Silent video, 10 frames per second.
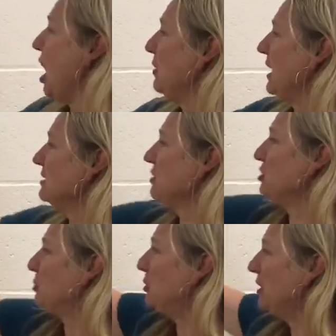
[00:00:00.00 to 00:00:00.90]
Okay, so
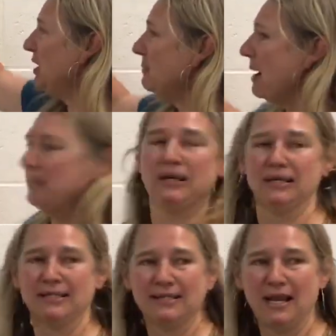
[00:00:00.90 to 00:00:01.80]
you put them up, and
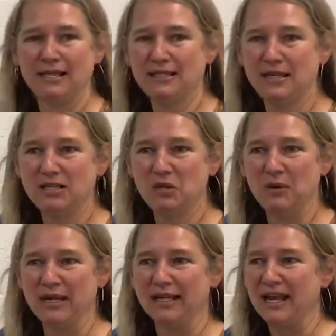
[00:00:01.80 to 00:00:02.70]
it's nice to do
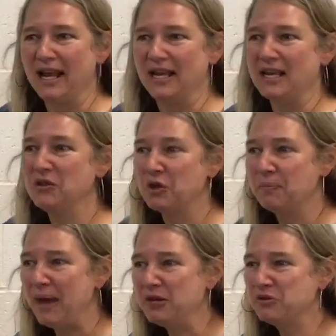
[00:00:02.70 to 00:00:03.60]
it in their
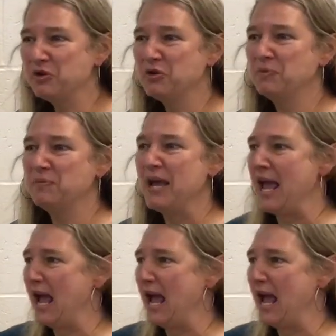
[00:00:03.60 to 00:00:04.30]
bedroom,